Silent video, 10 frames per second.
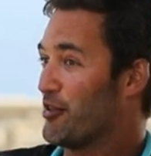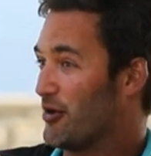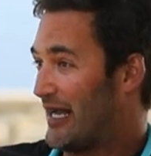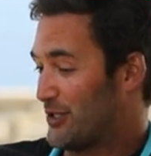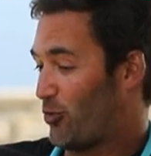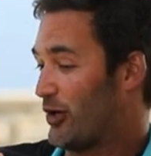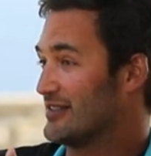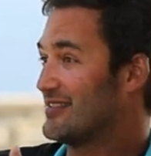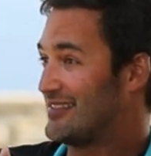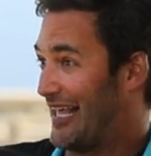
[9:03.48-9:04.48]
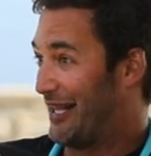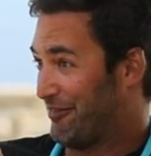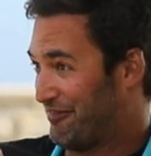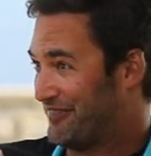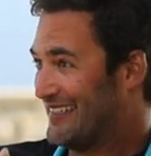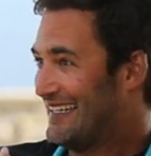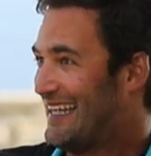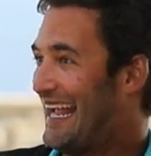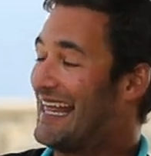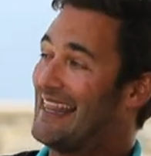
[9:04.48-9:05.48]
other as oneself
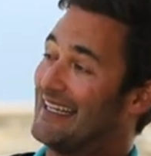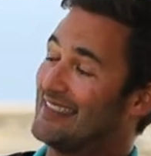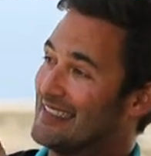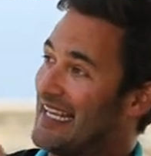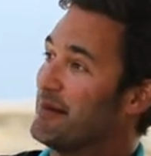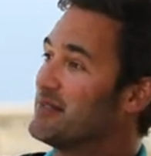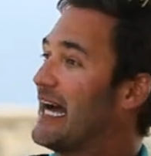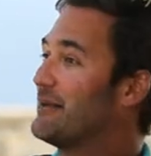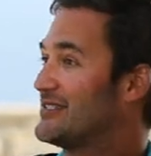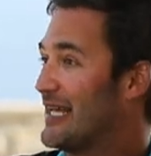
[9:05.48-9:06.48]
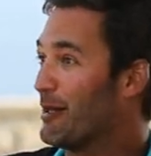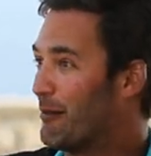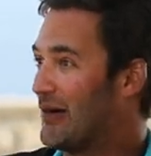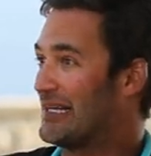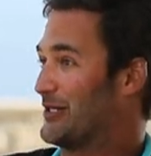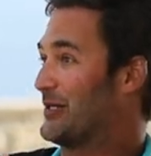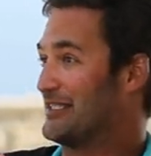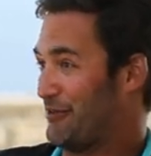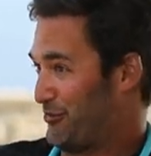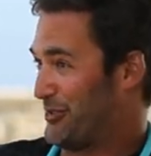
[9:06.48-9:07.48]
and that at the same time celebrates our
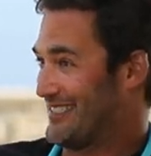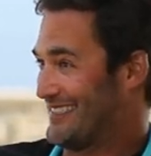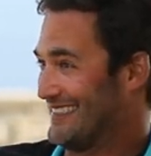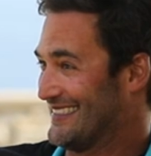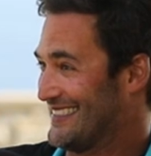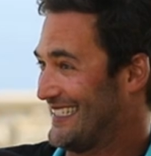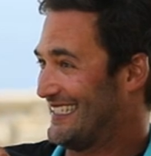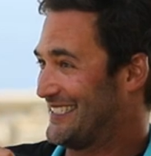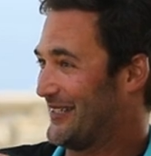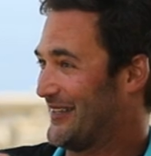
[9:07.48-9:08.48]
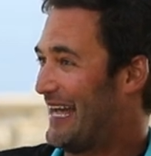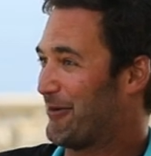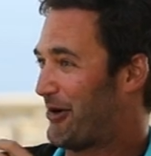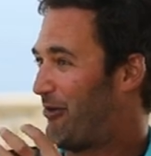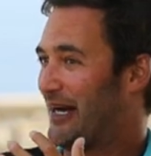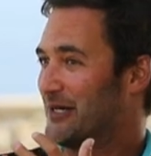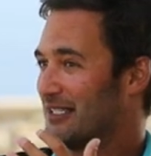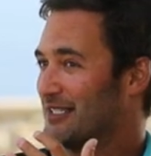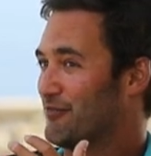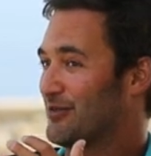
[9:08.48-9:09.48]
differences. And so that
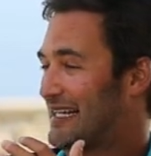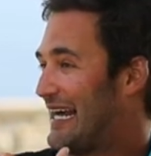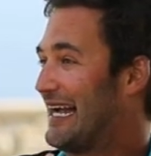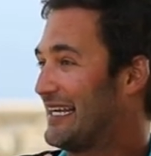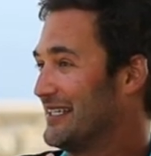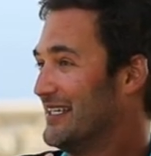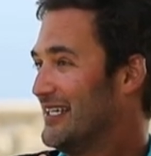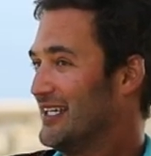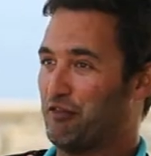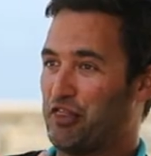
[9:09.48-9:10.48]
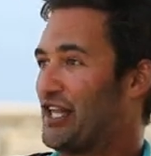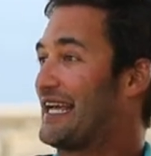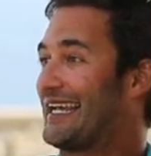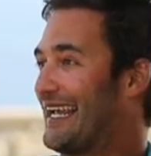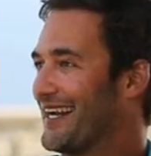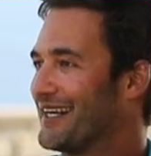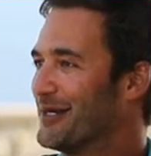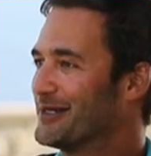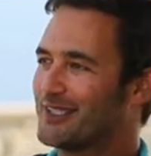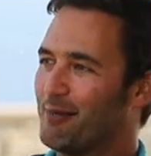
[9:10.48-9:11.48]
requires a different kind of thinking, you
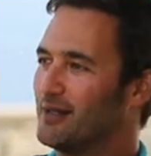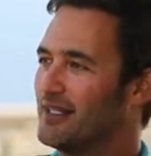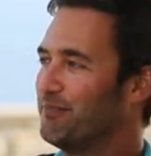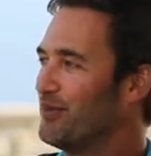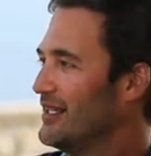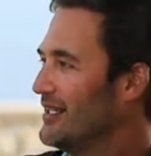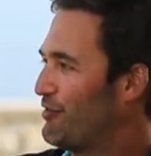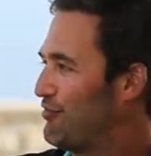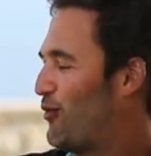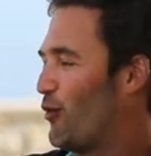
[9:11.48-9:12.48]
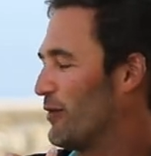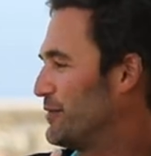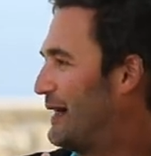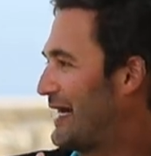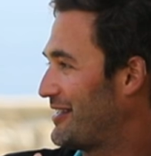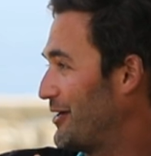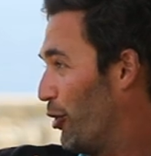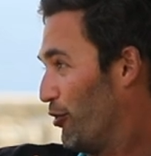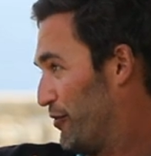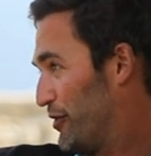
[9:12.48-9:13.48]
know, somebody informed by the
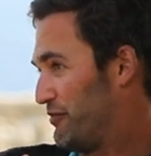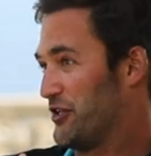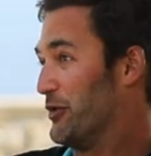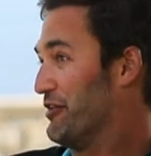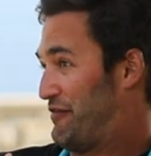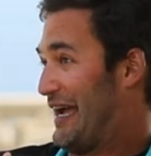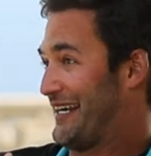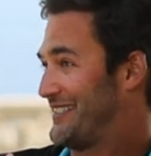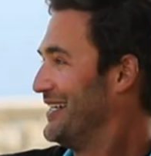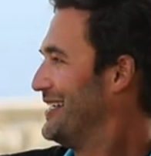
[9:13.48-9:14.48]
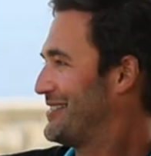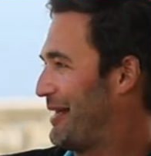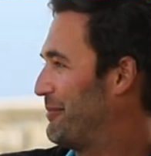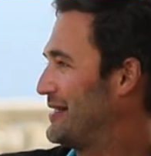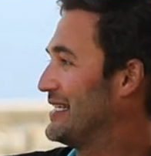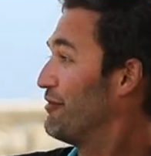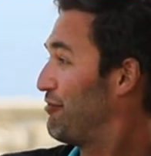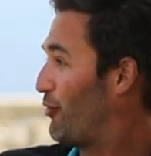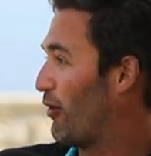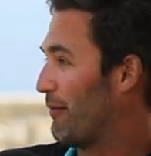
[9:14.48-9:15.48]
overview effect, somebody
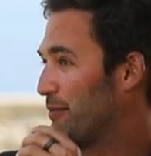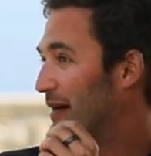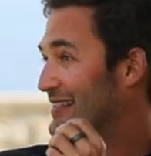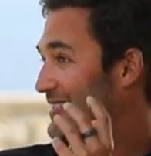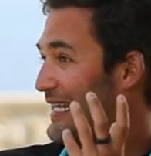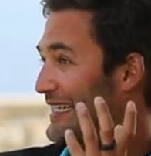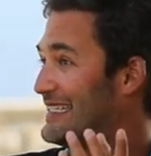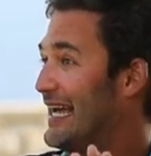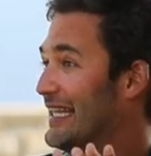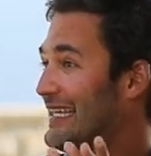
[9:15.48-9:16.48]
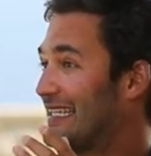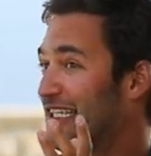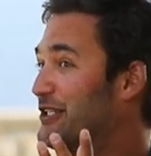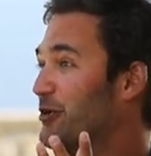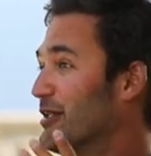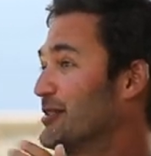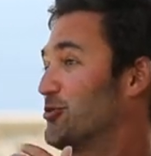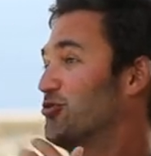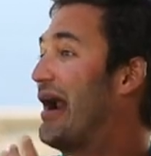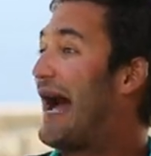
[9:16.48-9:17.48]
informed by psychedelic,
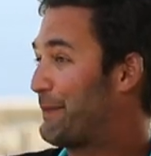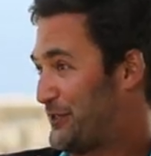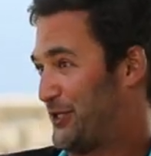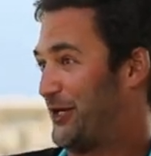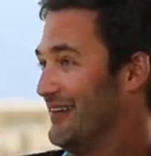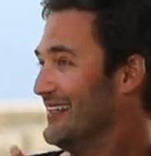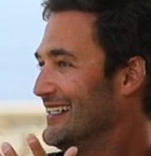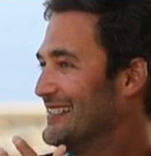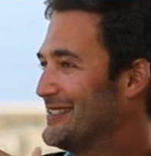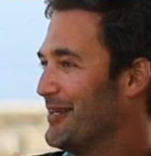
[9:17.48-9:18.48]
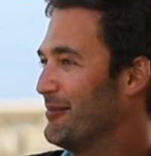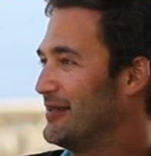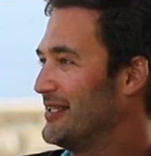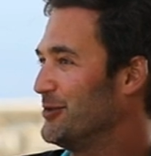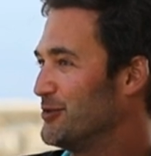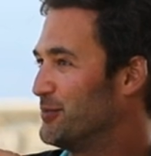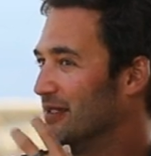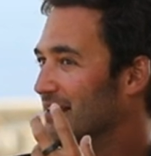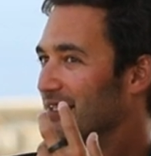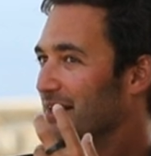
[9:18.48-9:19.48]
egoless rapture, somebody who's
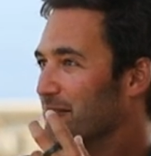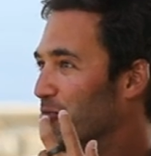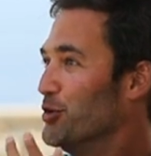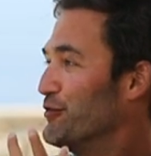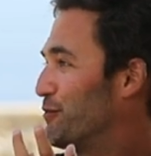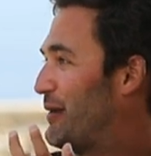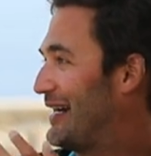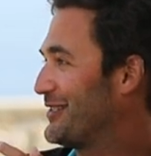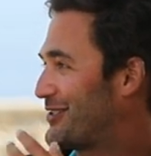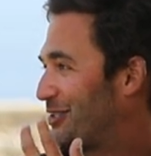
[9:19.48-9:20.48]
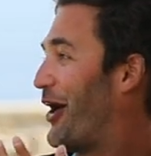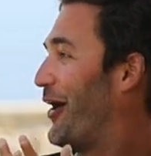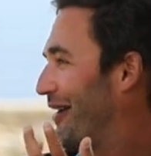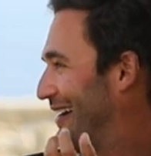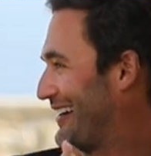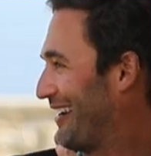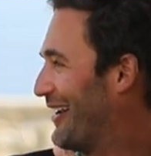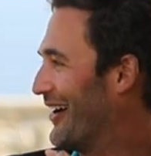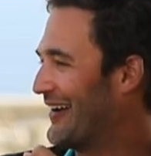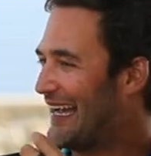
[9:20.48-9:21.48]
been moved by song, you
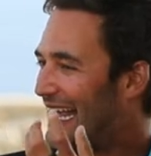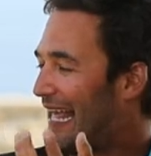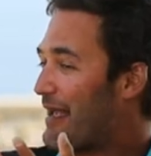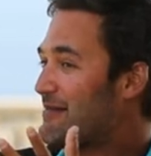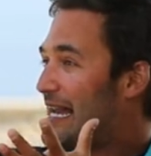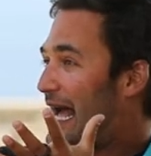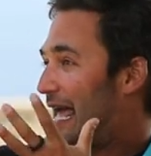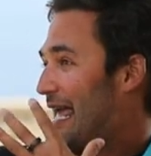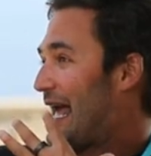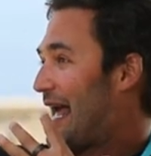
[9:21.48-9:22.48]
know. I, I mean, I,